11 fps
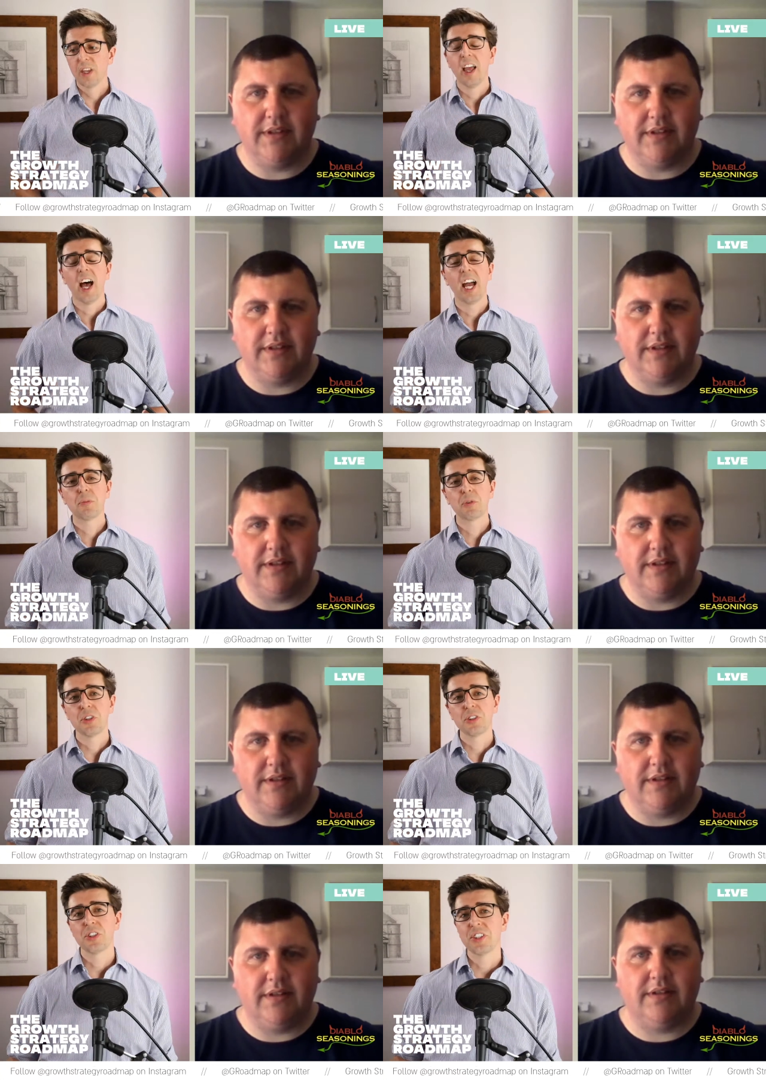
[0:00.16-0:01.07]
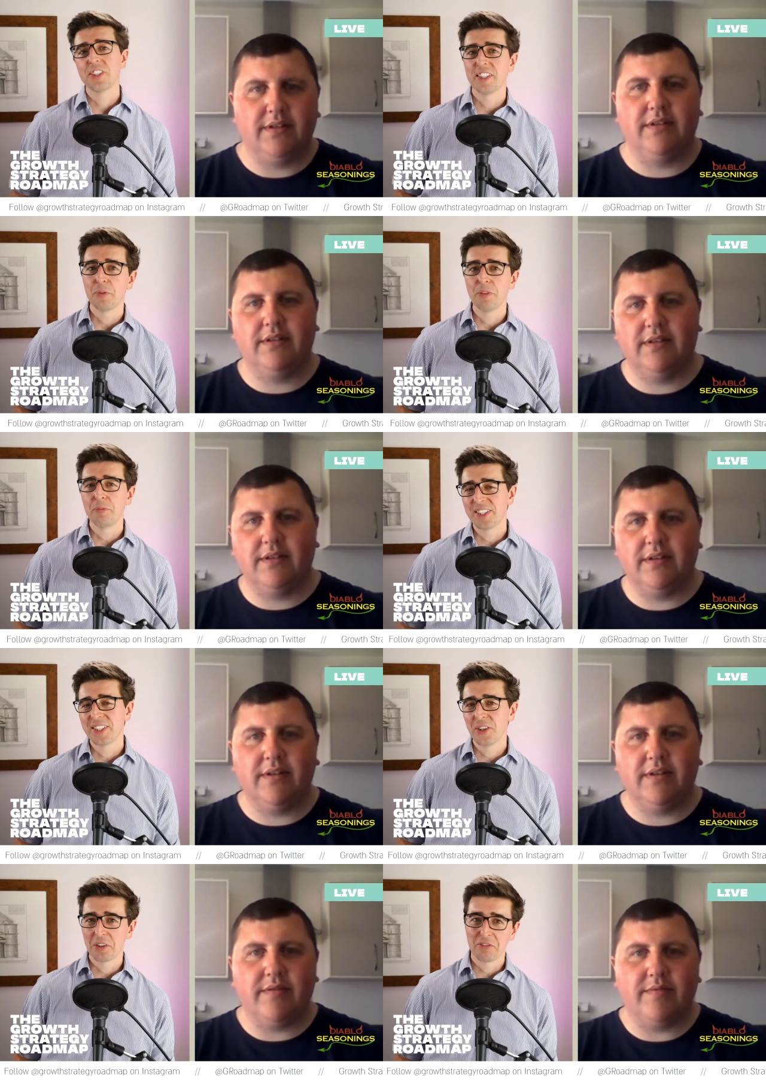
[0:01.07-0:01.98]
Speaker 1: I am conscious that we've been
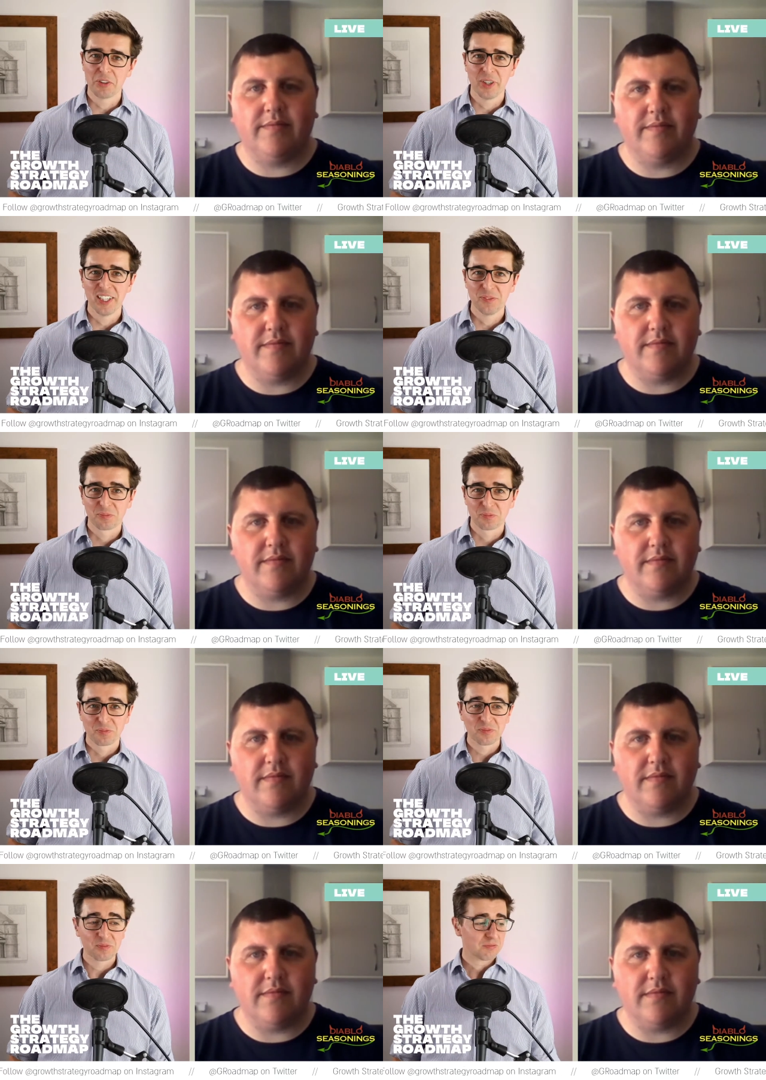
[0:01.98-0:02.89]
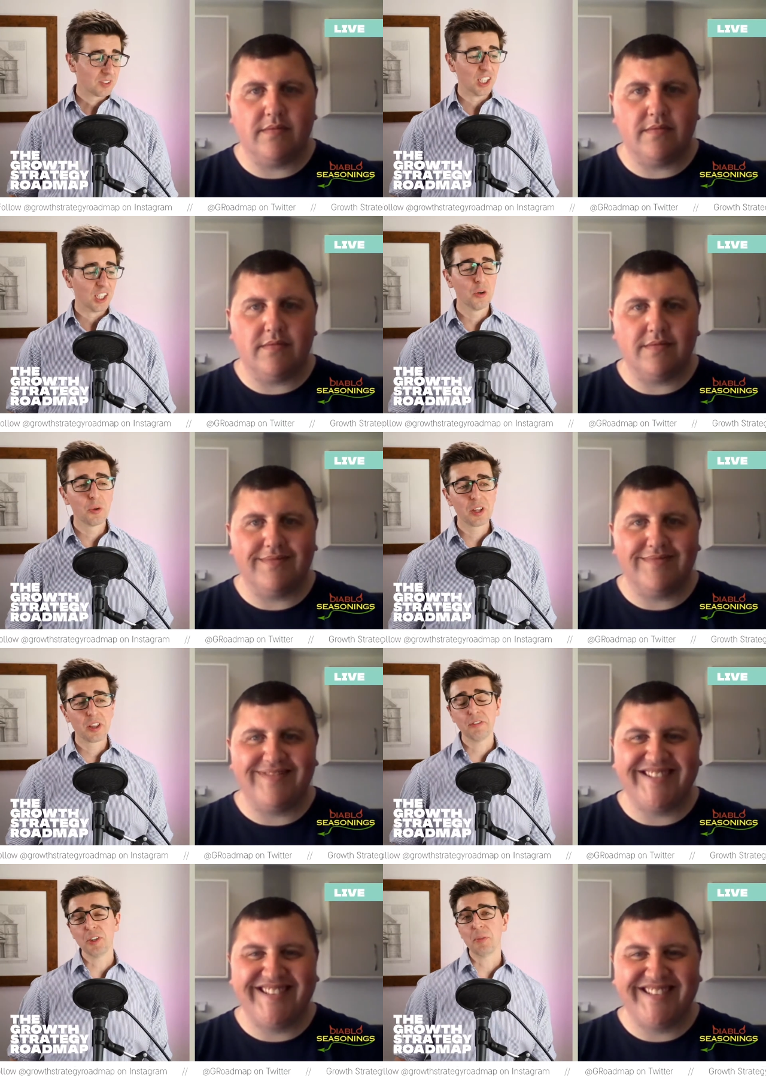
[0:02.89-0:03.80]
talking for a while. You're one of the
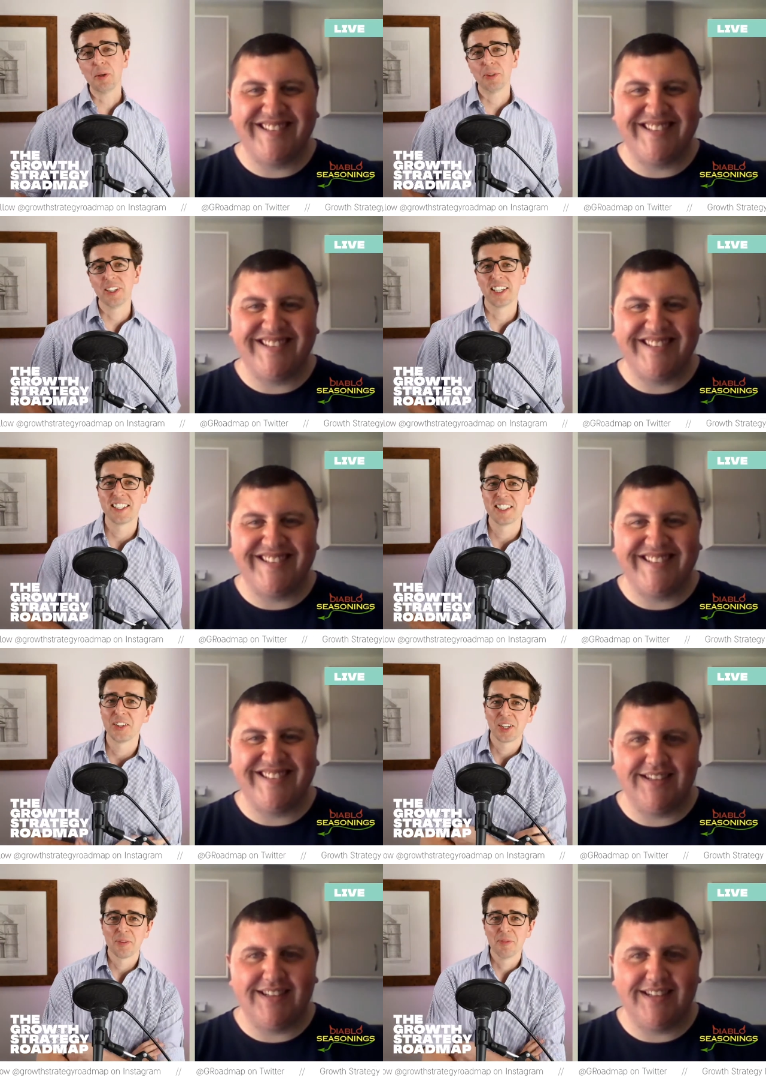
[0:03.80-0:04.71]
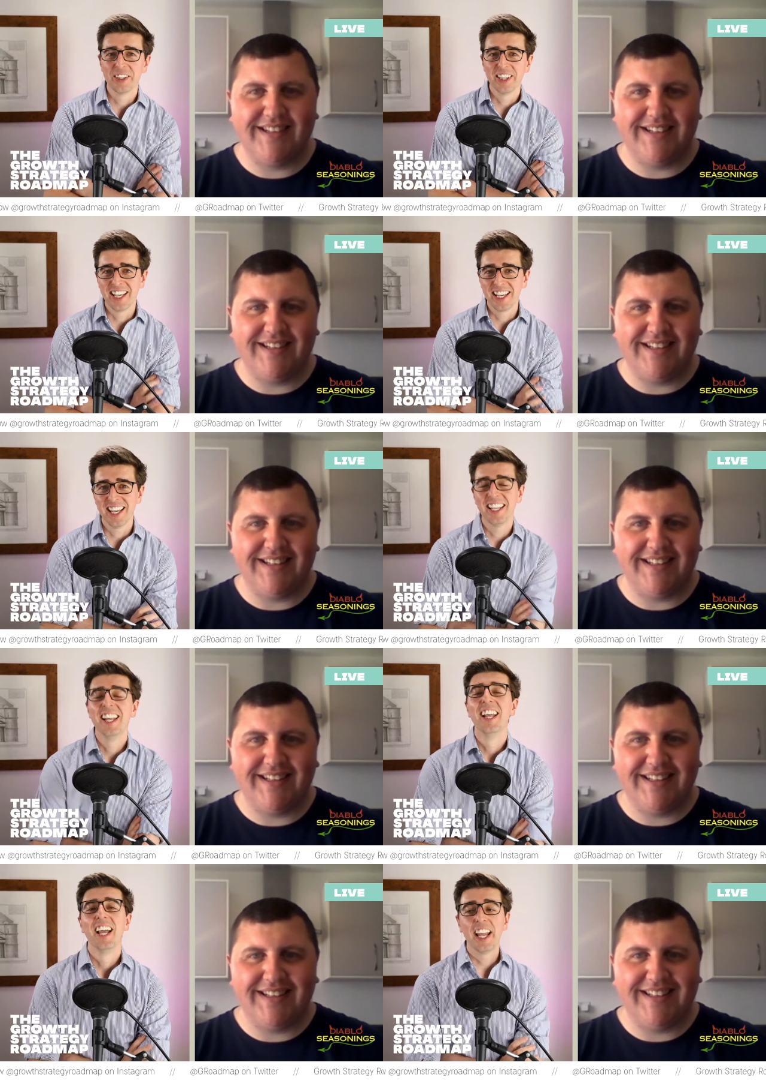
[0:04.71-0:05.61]
few people that can talk more than I can.
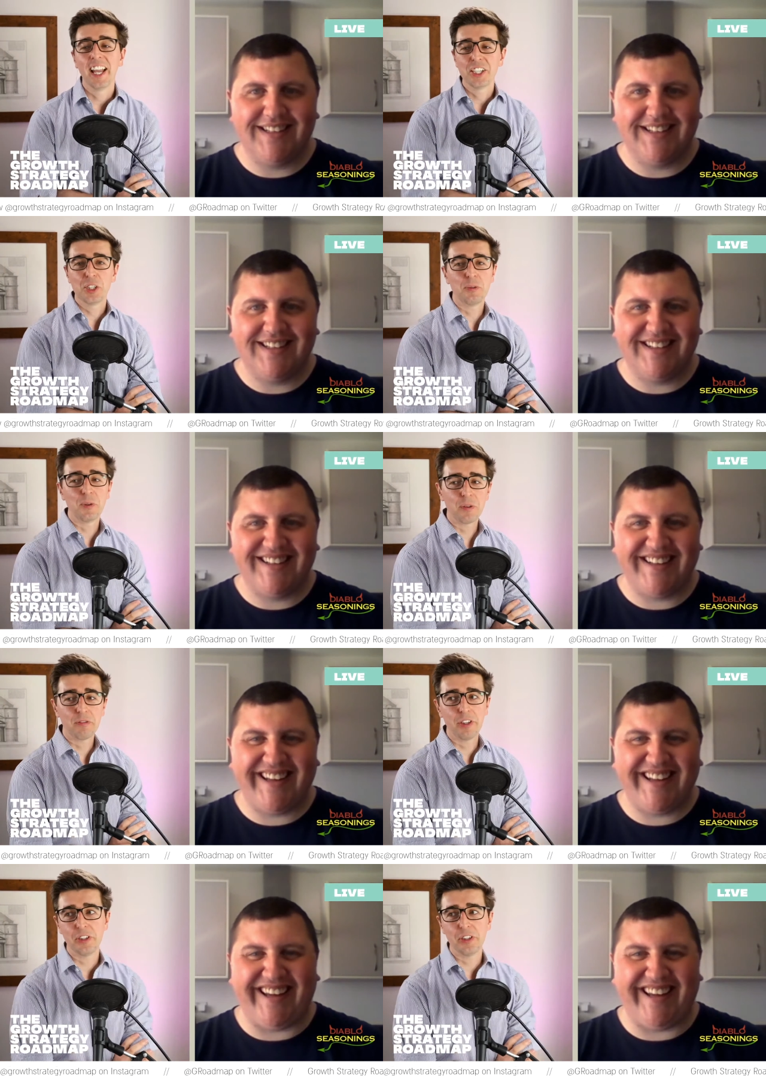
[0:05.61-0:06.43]
And actually, there's been a few